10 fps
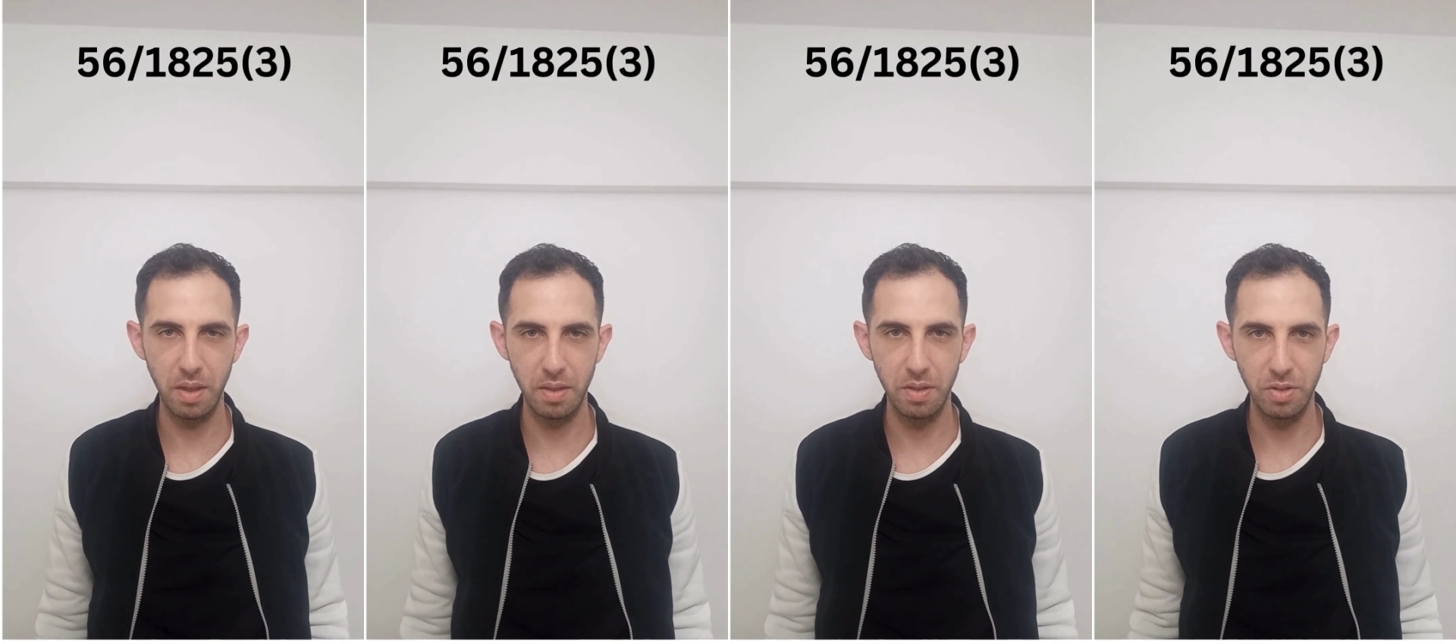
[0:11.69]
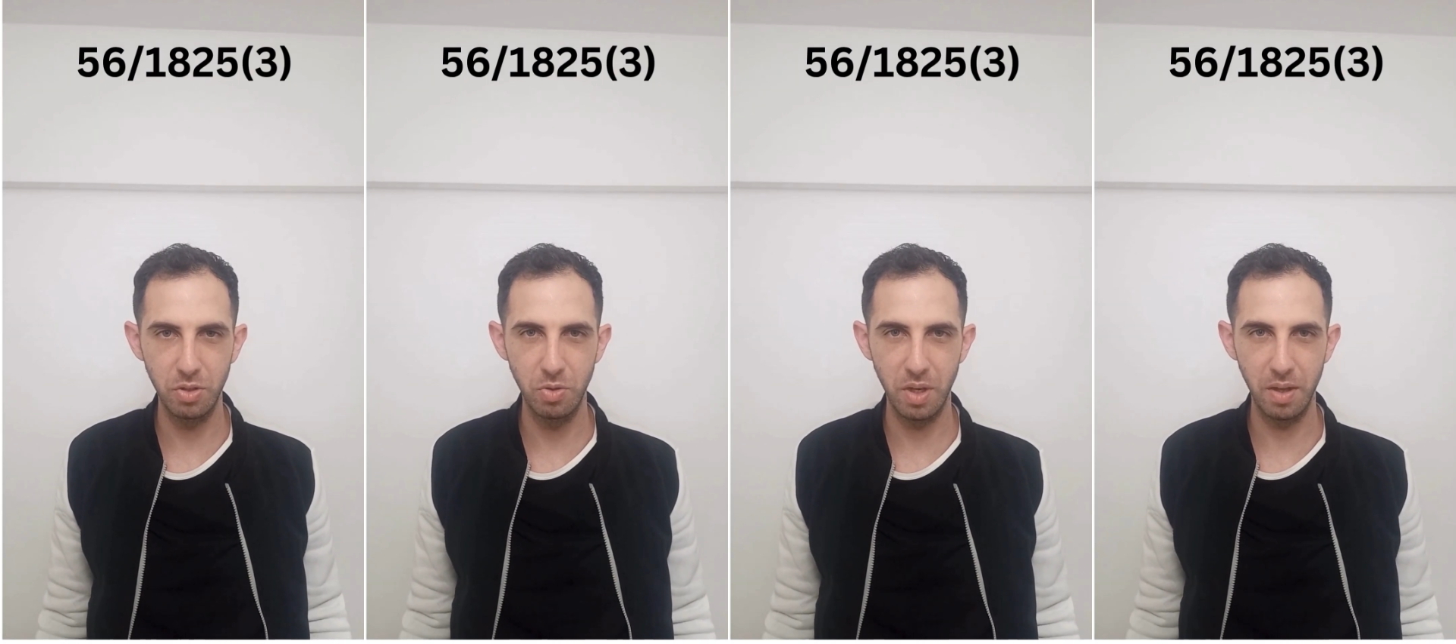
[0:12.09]
There's a
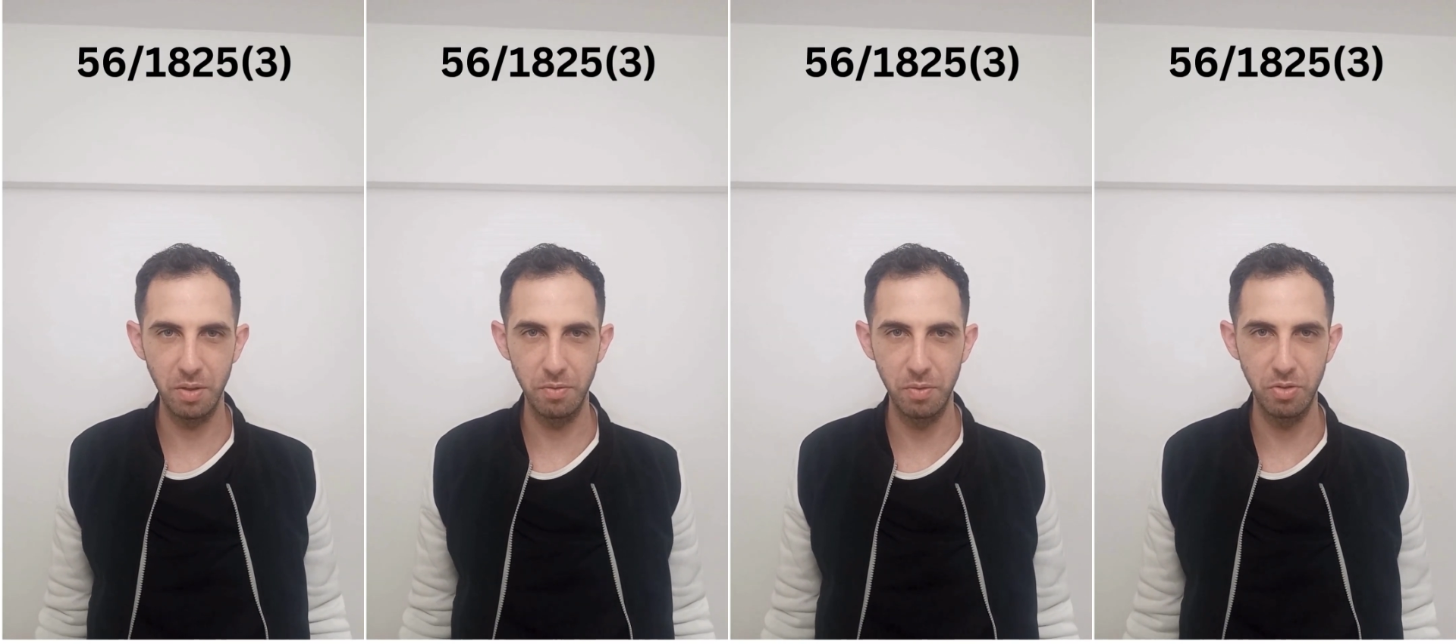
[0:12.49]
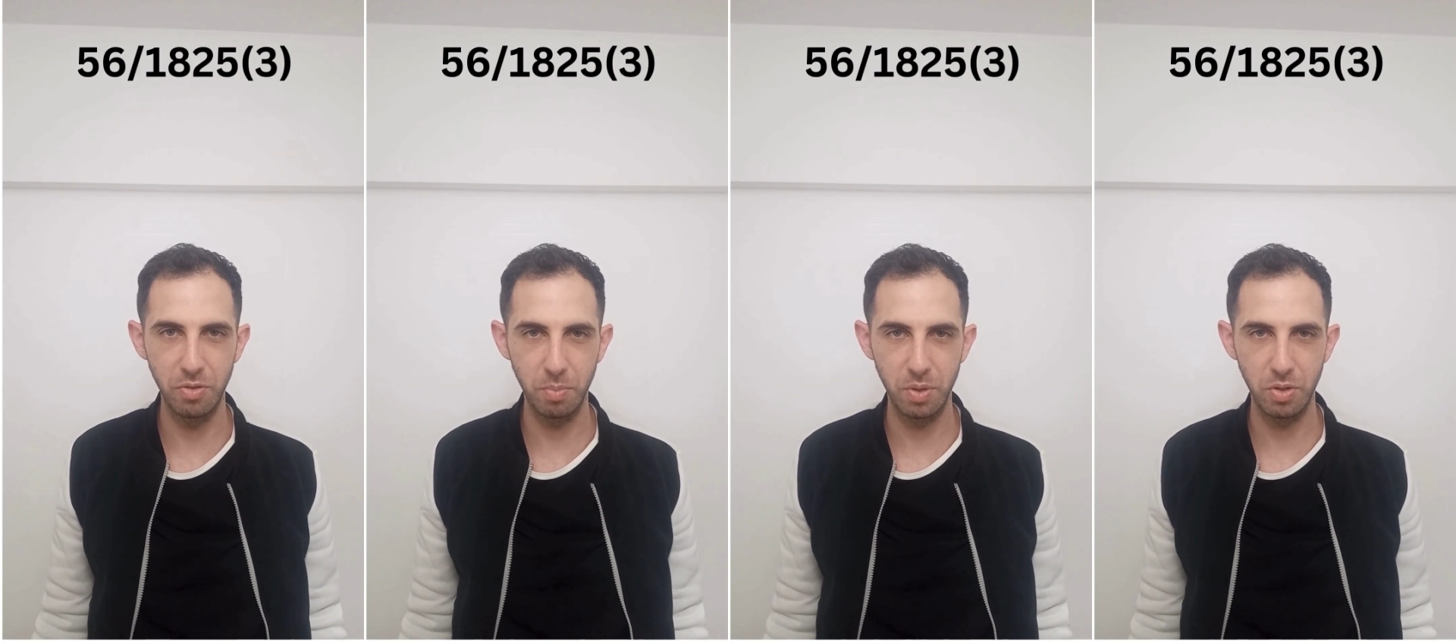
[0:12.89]
new kind of first
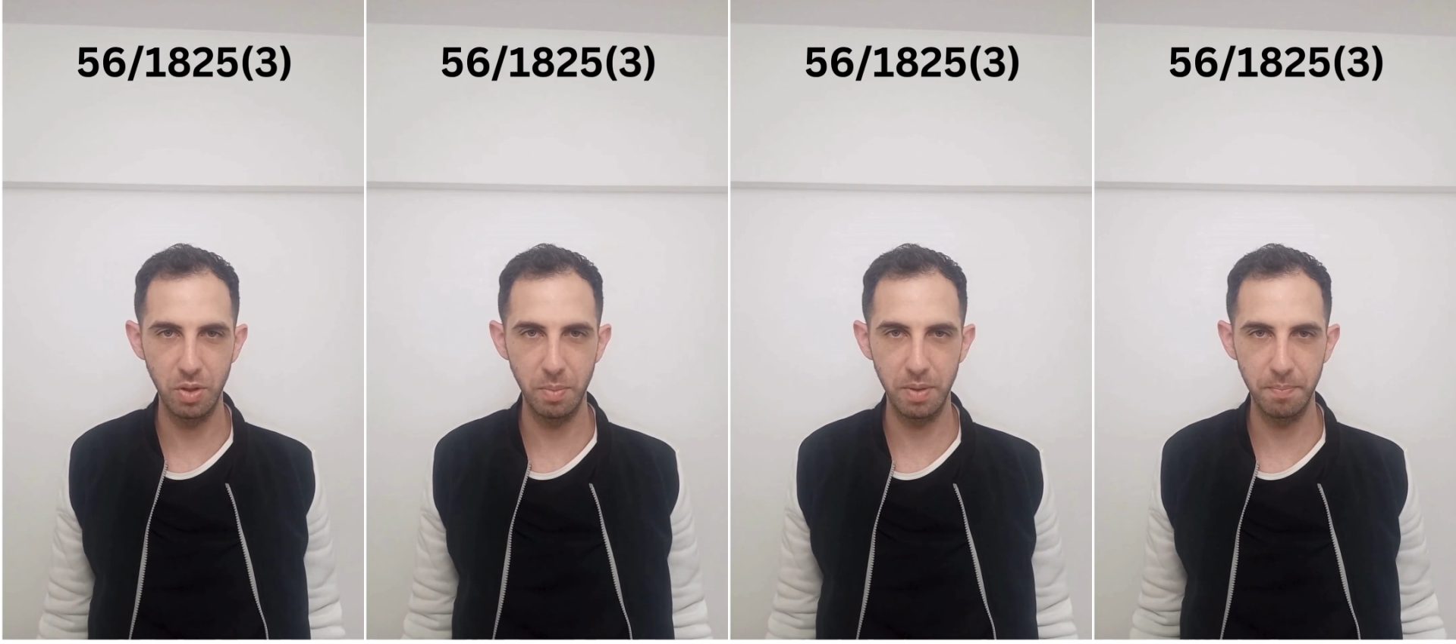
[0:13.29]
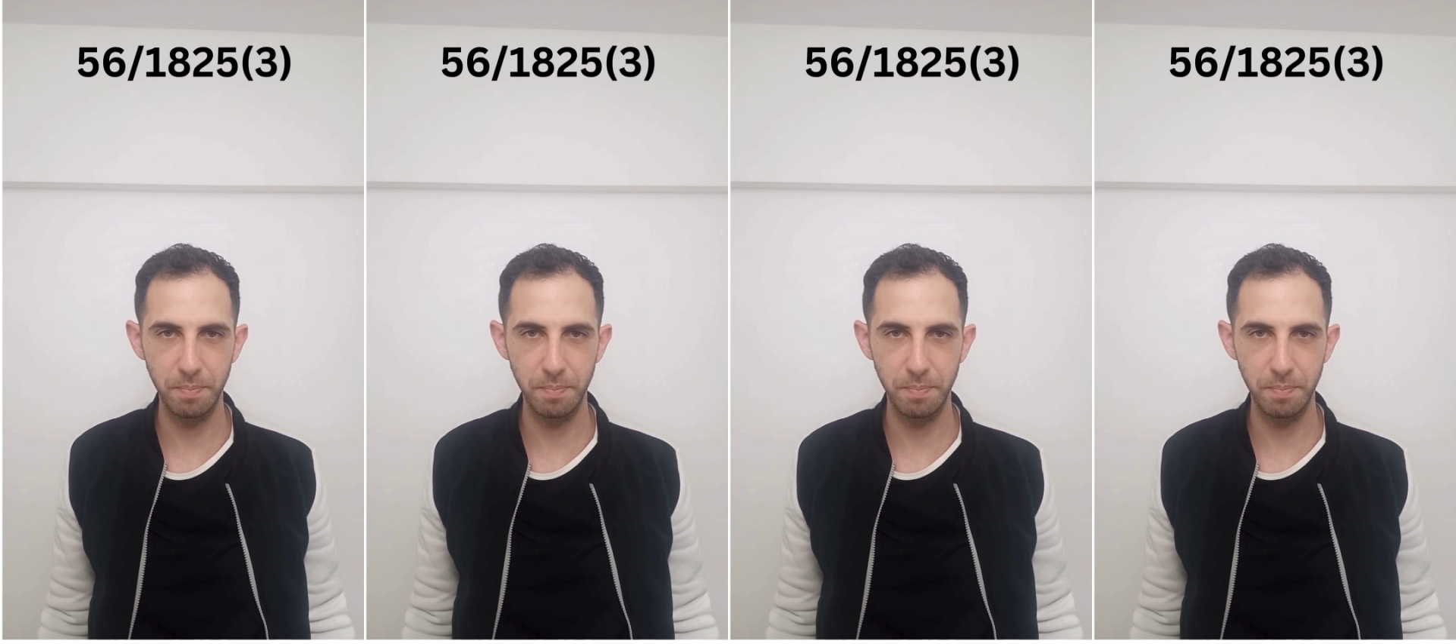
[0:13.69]
impression coming.